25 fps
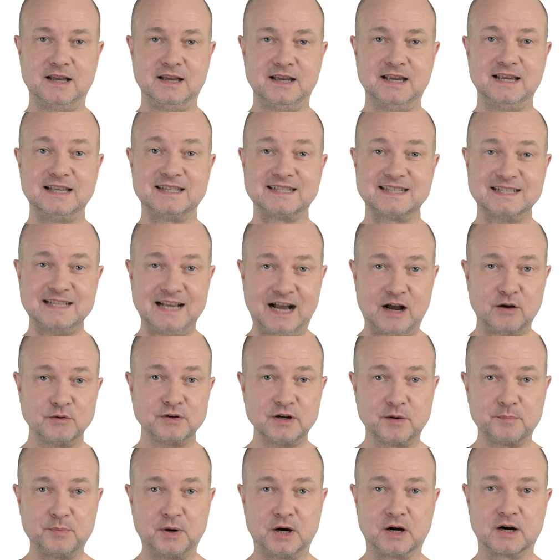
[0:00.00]
Its
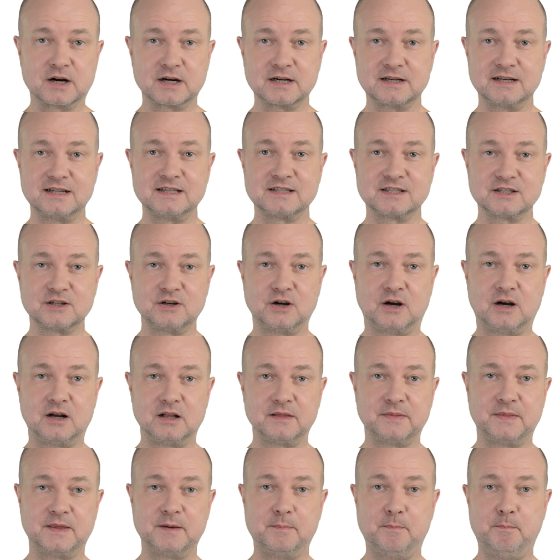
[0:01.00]
counterpart is
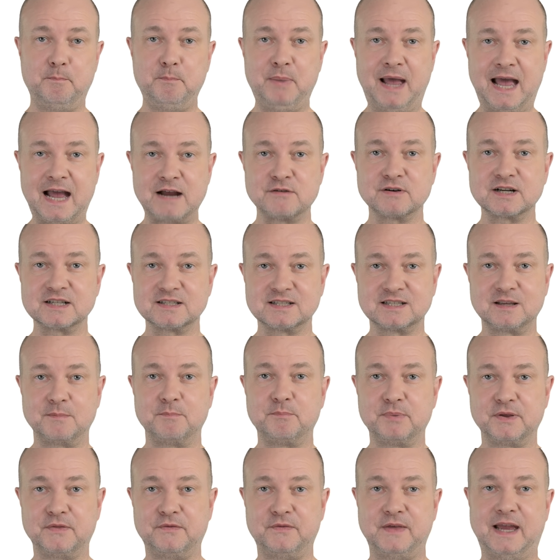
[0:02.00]
called the
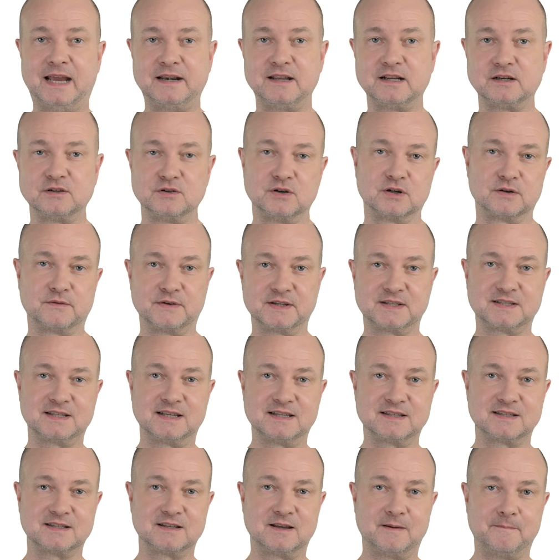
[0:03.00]
parasympathetic nervous
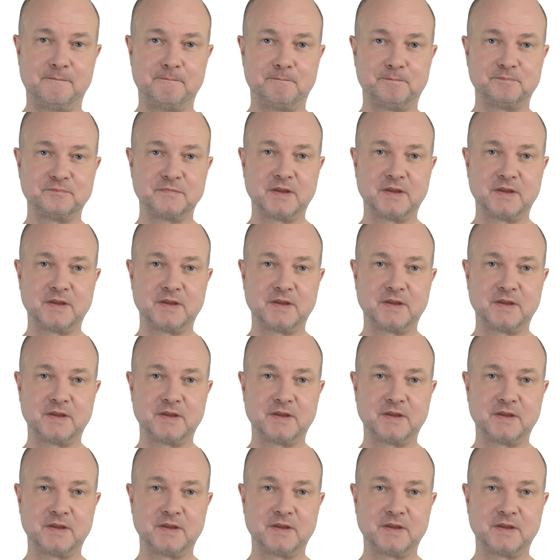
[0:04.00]
system.